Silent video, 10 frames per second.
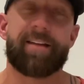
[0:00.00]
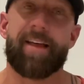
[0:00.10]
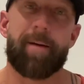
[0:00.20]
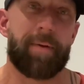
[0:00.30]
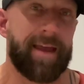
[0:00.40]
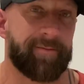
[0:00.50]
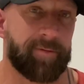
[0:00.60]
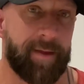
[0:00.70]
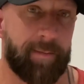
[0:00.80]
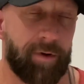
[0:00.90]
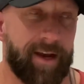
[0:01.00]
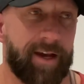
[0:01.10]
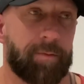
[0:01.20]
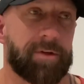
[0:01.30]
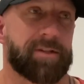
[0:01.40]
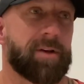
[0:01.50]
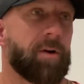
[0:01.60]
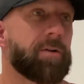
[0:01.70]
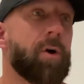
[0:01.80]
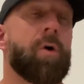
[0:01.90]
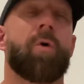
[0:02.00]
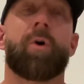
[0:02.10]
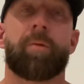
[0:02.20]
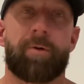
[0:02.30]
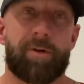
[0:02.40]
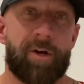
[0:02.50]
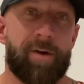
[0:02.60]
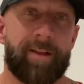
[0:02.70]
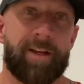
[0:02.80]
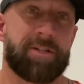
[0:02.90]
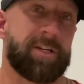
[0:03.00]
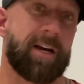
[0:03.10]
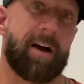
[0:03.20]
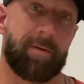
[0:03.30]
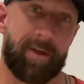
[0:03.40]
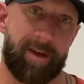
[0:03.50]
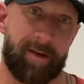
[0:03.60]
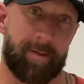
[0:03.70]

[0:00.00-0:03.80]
that pain from that breakup was horrible, knowing that she got with him.